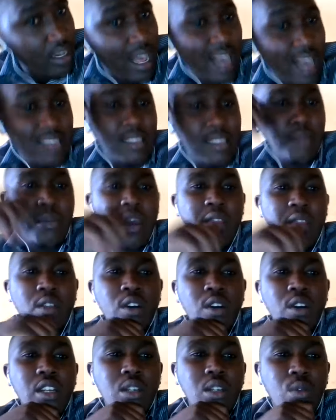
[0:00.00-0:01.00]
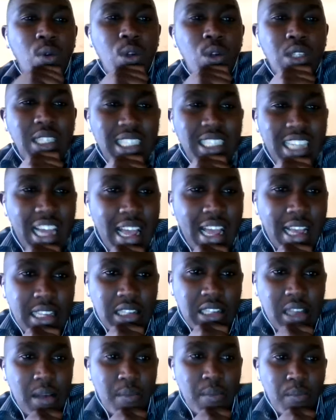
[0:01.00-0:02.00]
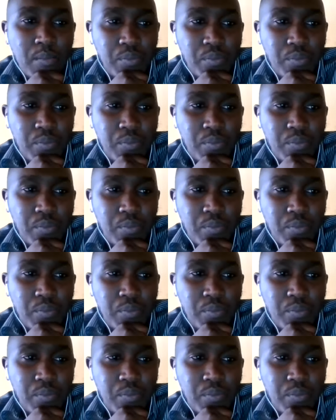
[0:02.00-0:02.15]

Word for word: as a method, it was tiresome.